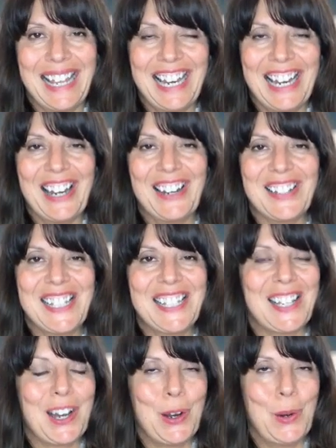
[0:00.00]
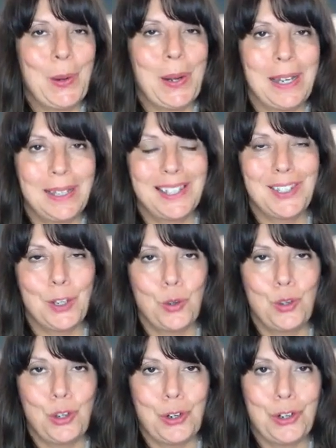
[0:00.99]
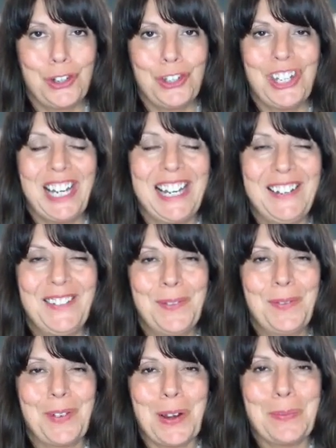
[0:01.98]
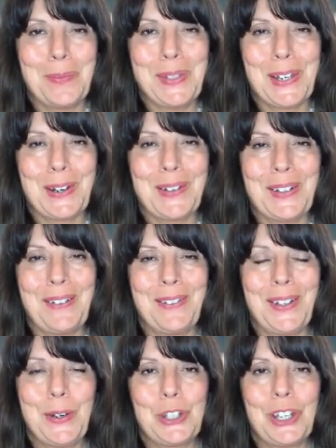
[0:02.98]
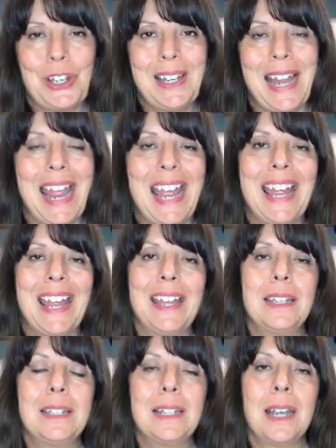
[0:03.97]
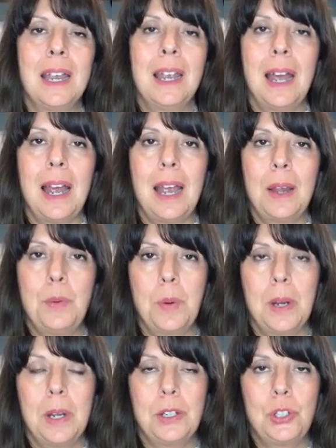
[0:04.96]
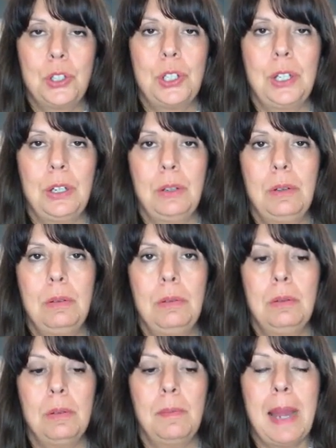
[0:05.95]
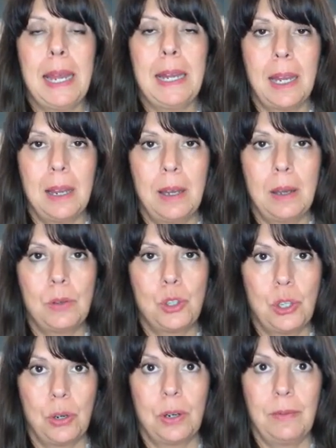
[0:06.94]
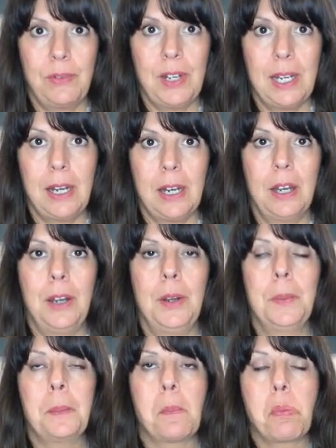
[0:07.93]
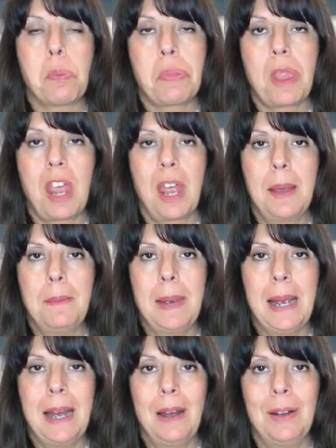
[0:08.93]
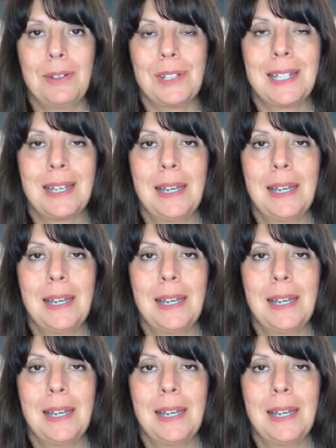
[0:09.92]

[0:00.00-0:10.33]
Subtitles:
there. So it's Georgia G from Circle Evolution, and I wanted to make a short video about